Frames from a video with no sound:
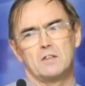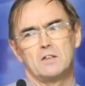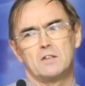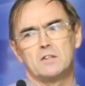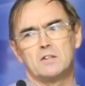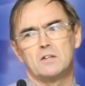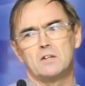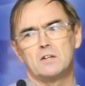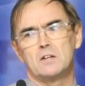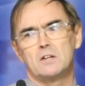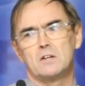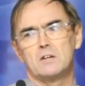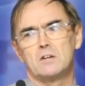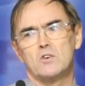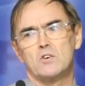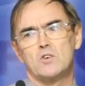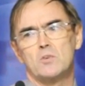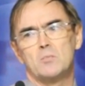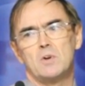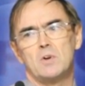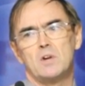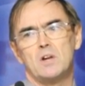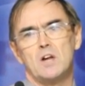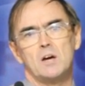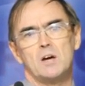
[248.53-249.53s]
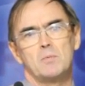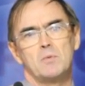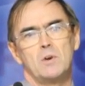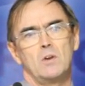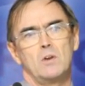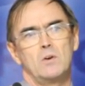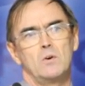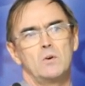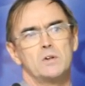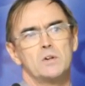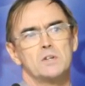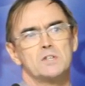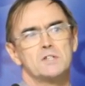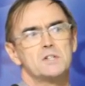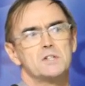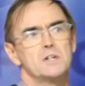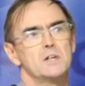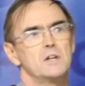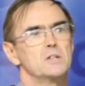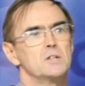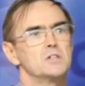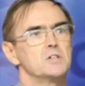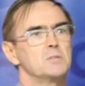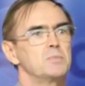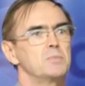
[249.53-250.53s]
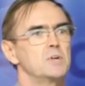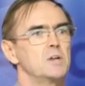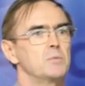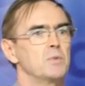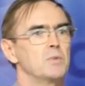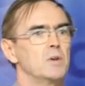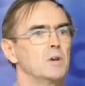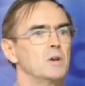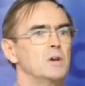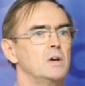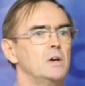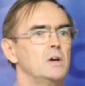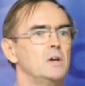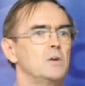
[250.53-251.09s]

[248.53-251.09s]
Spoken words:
that the criminal libel law instilled in people.